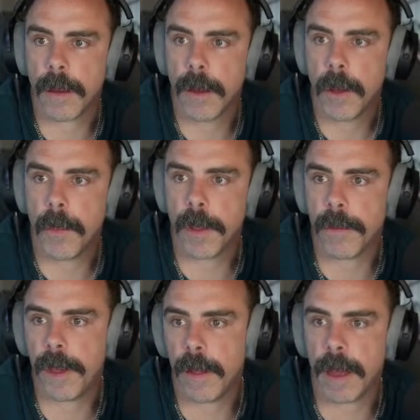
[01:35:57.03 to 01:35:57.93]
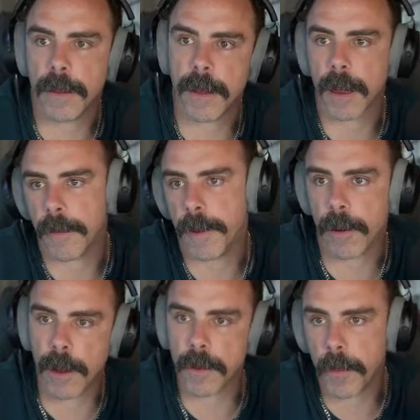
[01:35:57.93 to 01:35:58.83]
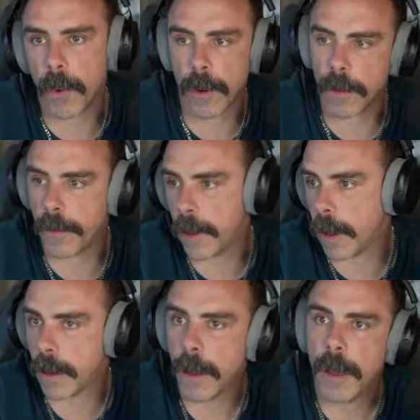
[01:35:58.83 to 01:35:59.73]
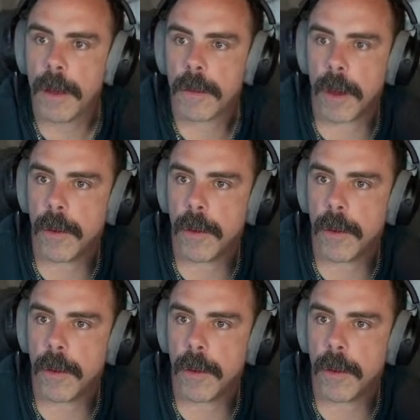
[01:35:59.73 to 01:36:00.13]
but the VLAN is not configured as a port on the VLAN. So